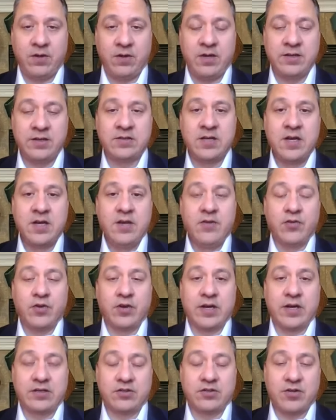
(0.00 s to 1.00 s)
laws.
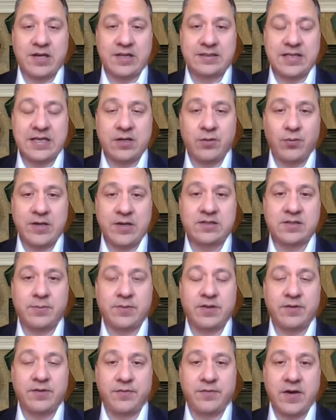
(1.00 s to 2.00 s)
They're going to try to take away some
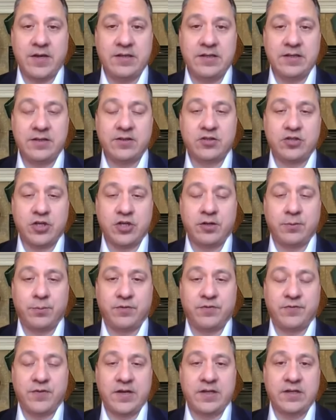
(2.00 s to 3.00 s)
of the funding, the
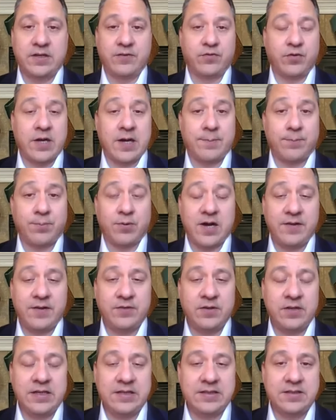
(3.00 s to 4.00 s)
charitable funding for
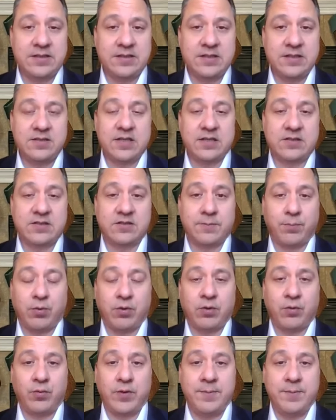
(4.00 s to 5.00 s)
nonprofit entities that
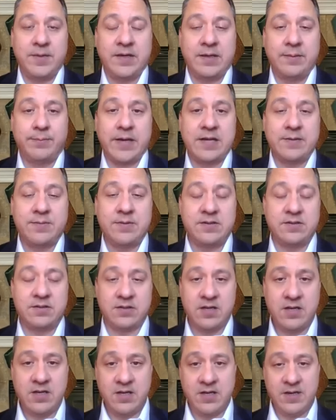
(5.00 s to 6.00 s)
support women and
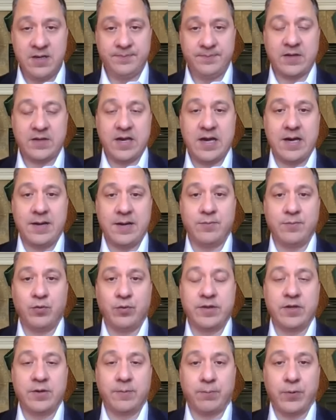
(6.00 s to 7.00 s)
babies.
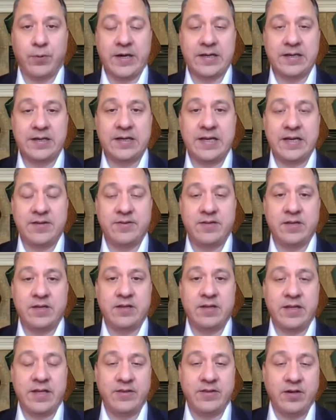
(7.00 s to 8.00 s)
When they're pregnant and
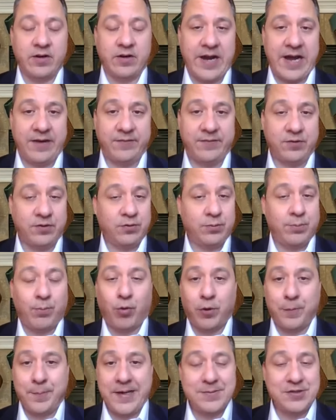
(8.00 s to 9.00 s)
then thereafter,
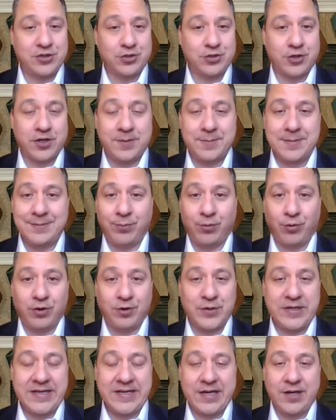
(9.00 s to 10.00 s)
more babies are going to be
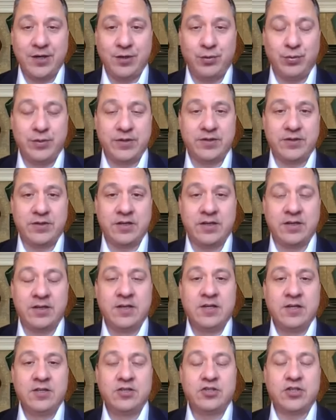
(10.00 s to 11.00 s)
born. We know with the
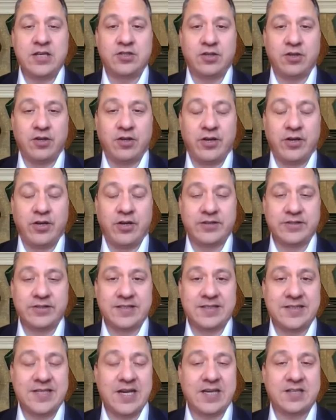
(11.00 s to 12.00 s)
change in laws in
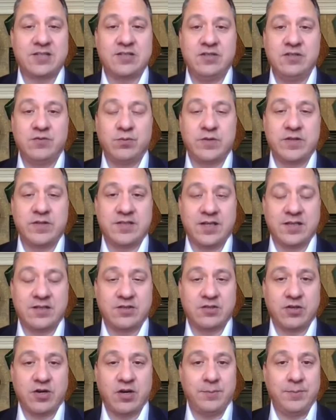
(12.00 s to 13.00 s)
Texas, with the
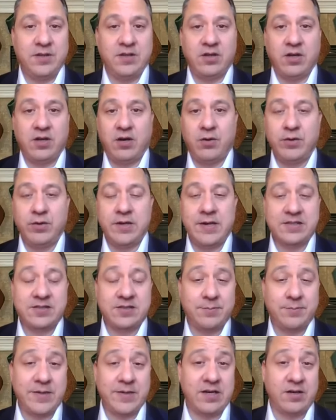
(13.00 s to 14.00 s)
Texas Heartbeat Law, we
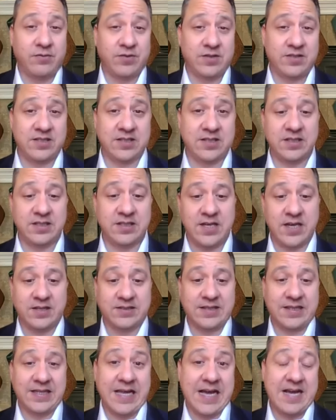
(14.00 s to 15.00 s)
estimate over
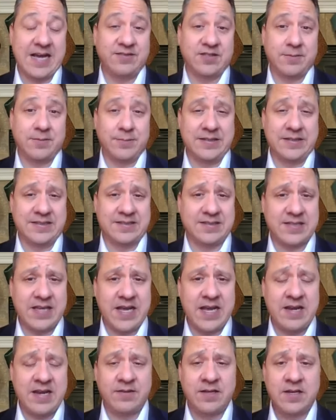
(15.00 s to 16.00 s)
60,000 lives have been
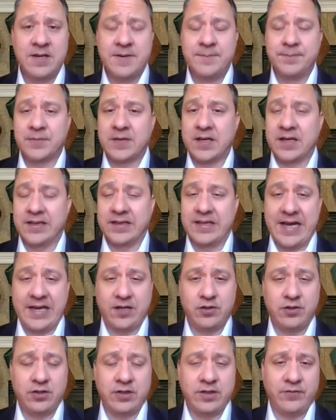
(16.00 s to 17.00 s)
saved. A lot
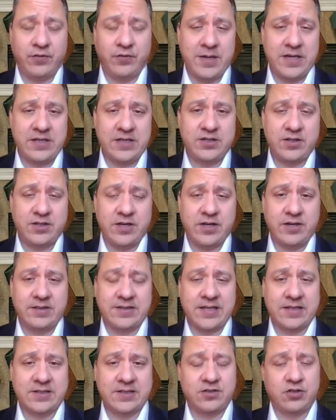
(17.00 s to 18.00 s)
of good information there at
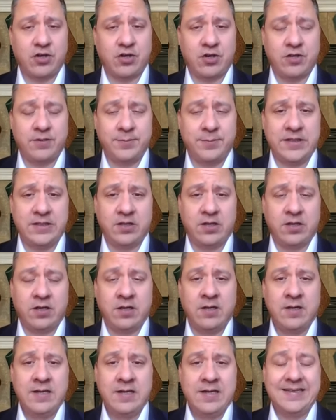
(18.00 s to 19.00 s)

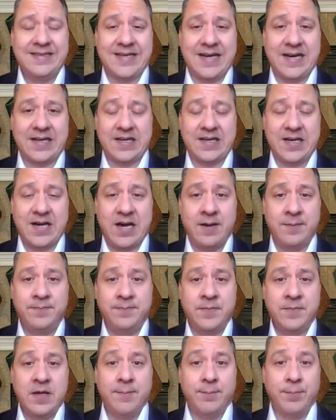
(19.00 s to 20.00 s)
texasheartbeatlaw.com.
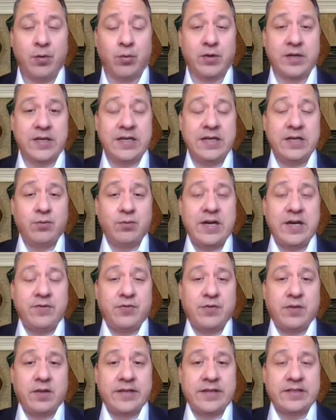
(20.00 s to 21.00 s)
But we're getting ready
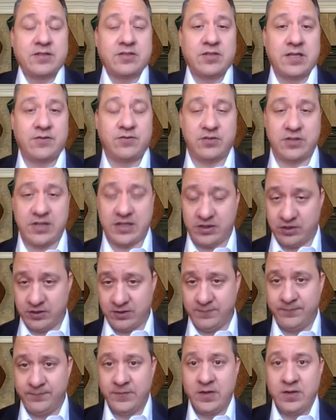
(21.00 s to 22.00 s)
for the legislative
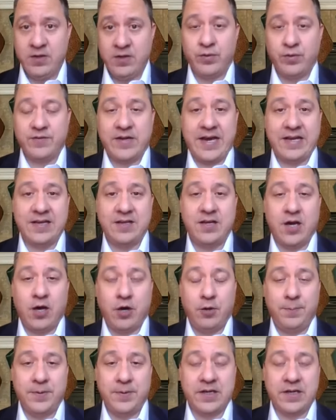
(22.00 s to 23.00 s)
session. We've got an
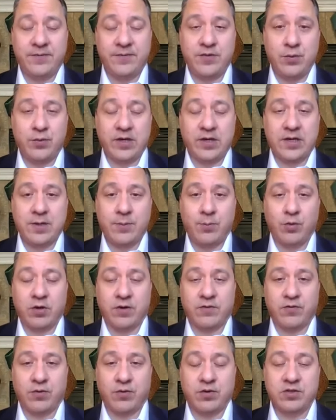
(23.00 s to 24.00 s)
opening if you want to come work
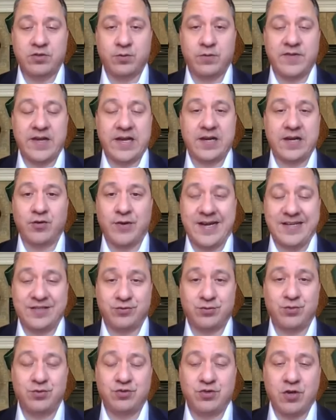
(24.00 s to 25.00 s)
for us. We've got a
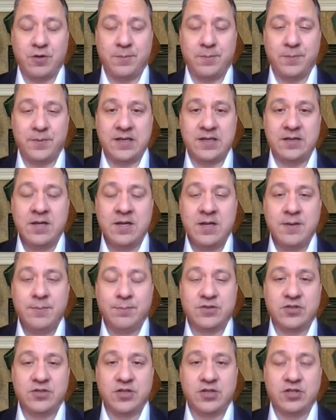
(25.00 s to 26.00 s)
grassroots opening
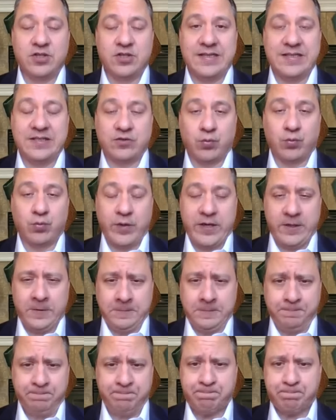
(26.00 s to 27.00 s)
position as
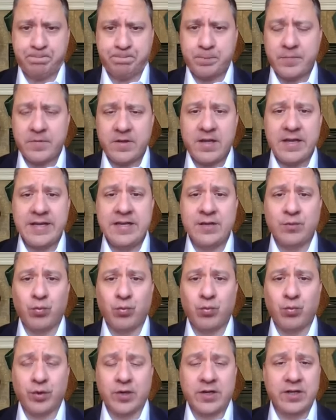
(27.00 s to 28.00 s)
well.
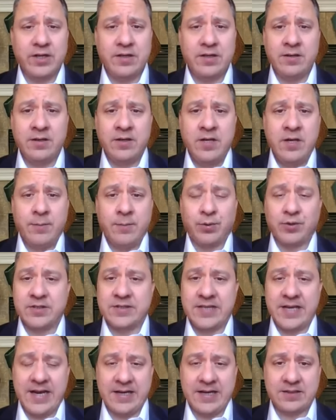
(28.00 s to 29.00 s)
And we're going to
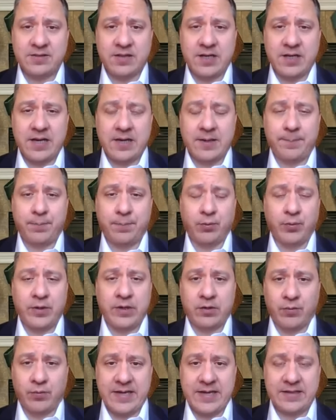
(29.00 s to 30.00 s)
protect
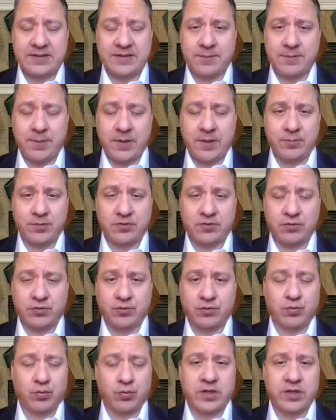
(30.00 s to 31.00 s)
parental rights in public
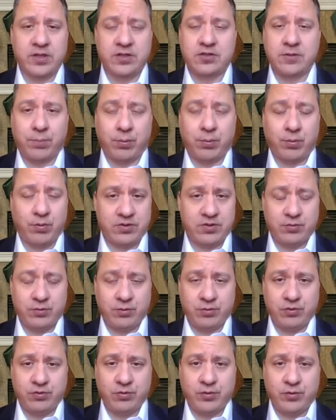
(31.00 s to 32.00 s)
schools. We're going to support
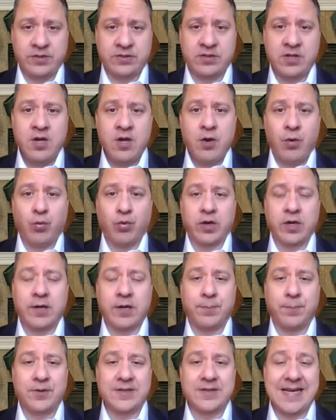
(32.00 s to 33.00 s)
school choice. We're
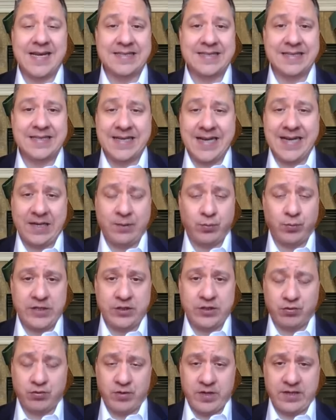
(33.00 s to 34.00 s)
going to protect In God We
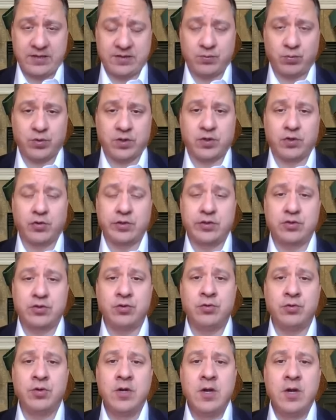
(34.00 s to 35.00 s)
Trust. We're going
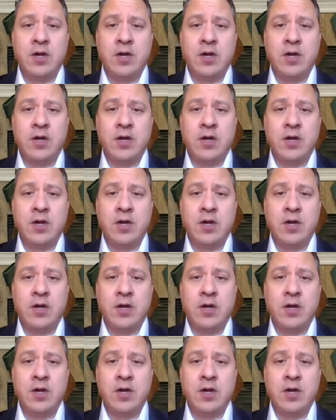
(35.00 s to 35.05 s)
to